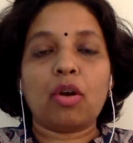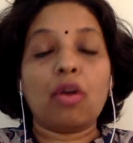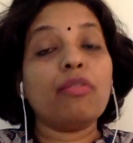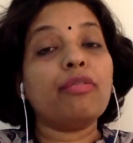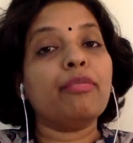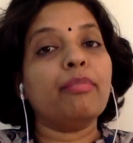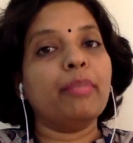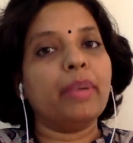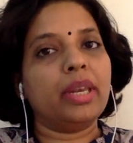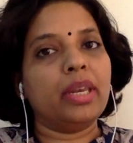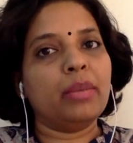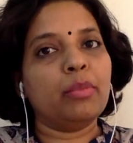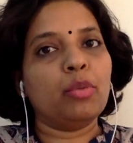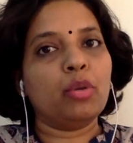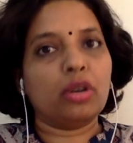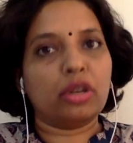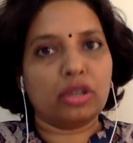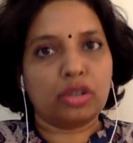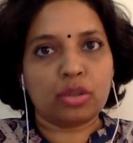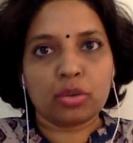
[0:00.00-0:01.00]
of many
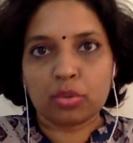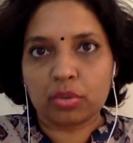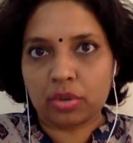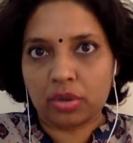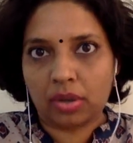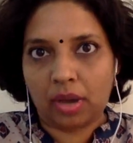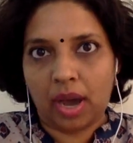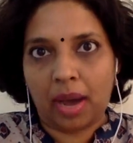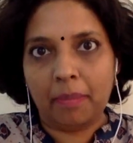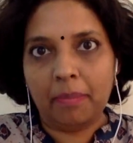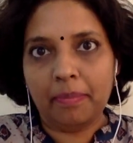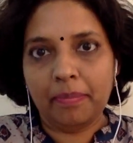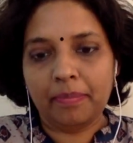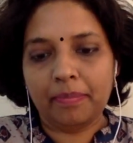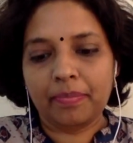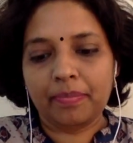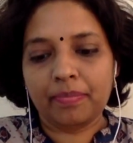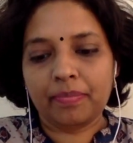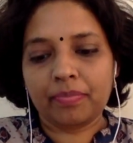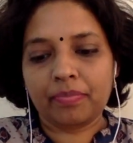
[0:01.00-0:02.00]
more issues to come?
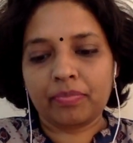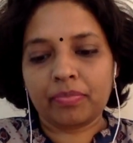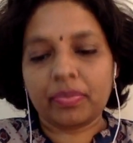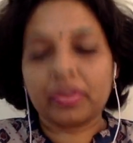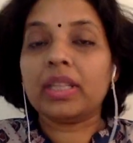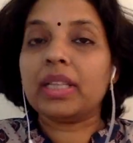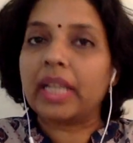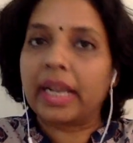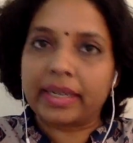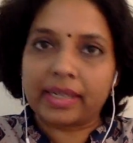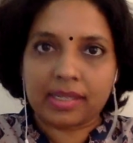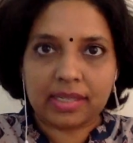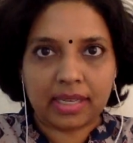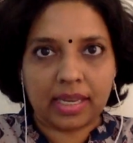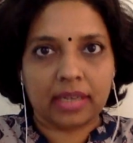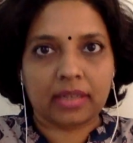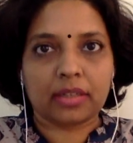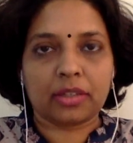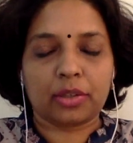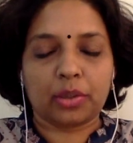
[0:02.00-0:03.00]
Let us
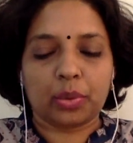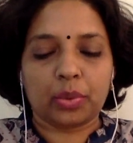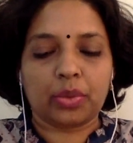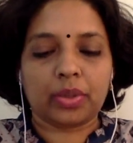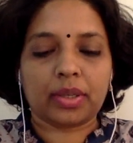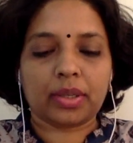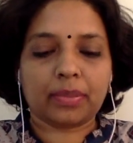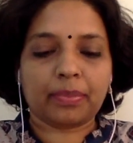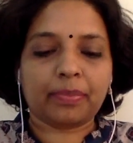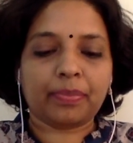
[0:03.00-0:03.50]
get into it.